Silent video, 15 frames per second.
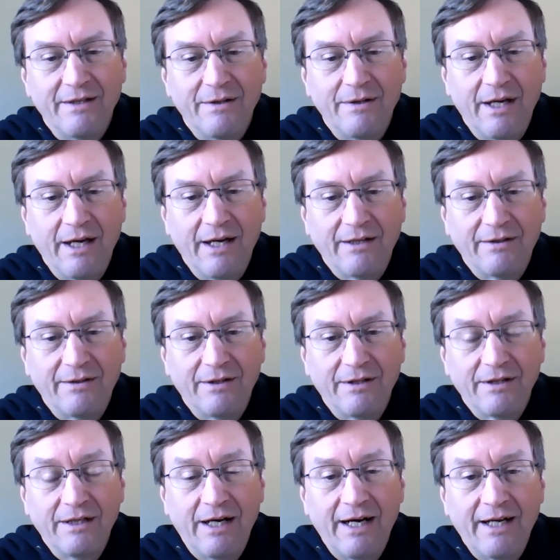that
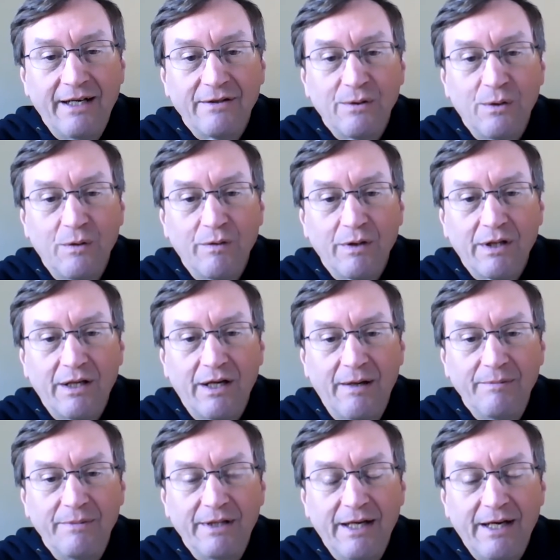God has
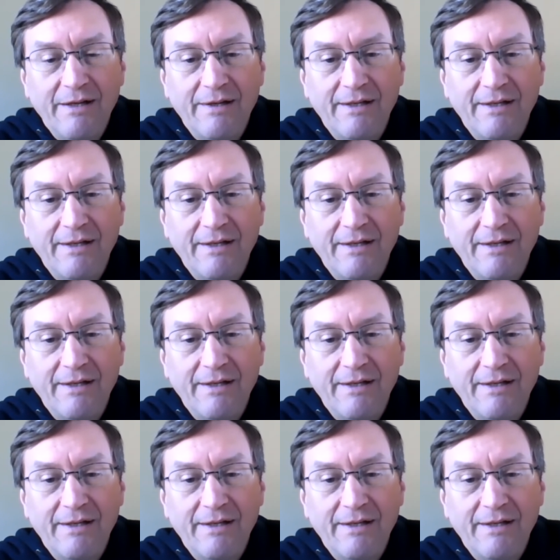overcome death